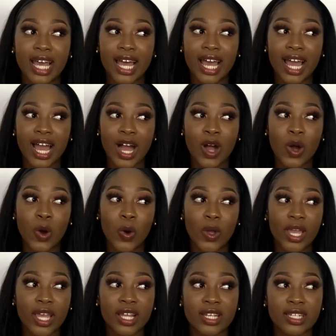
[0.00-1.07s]
how
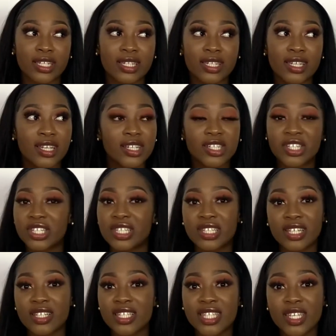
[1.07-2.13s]
it just
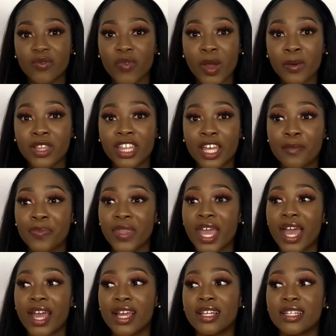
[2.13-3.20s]
didn't sit right with him
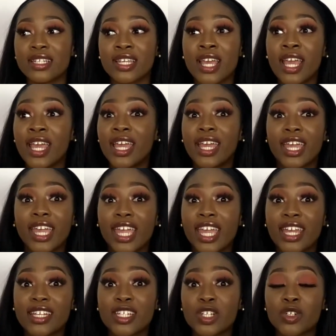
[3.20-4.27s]
and
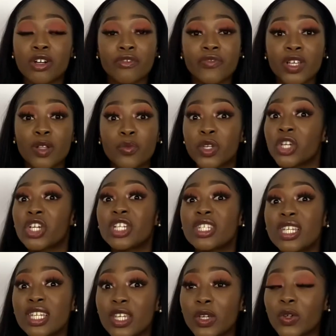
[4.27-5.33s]
he did not feel we could
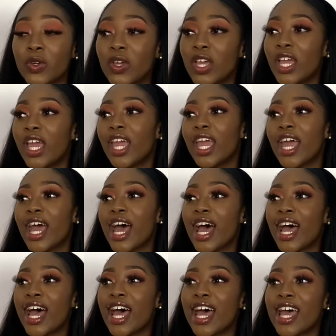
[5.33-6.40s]
continue.
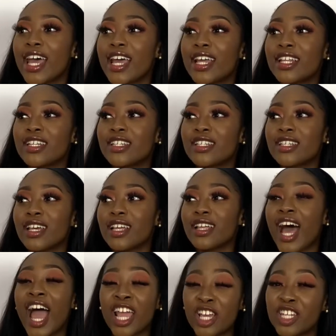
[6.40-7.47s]
And
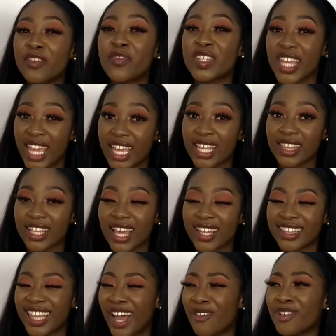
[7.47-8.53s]
I could have taken that.
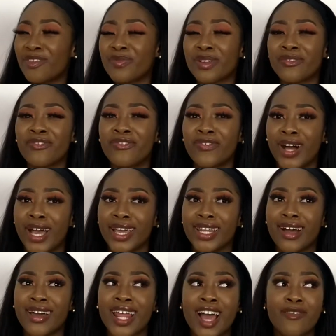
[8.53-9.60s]
That would have been fine.
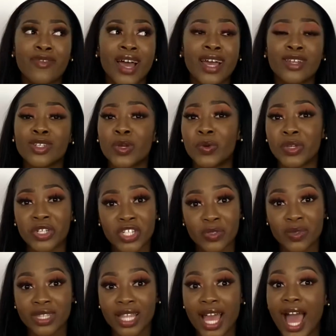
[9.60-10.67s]
I'd have had no issue
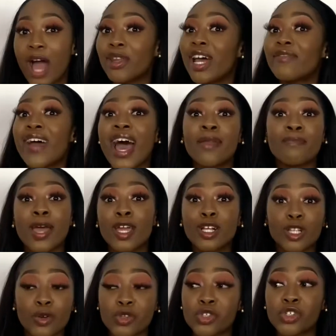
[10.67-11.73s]
with that. I would have had my
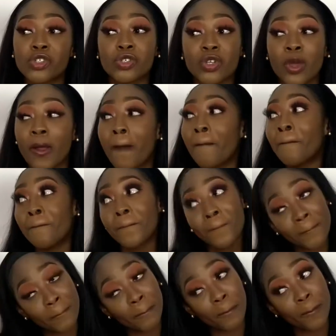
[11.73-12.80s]
closure to know,
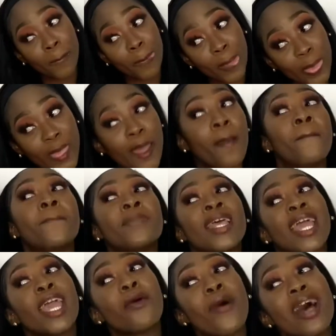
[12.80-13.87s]

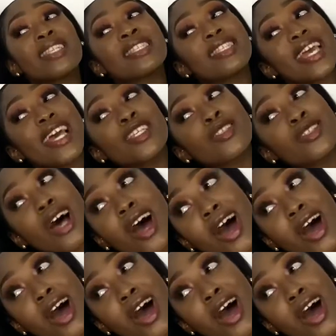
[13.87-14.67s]
it was this song.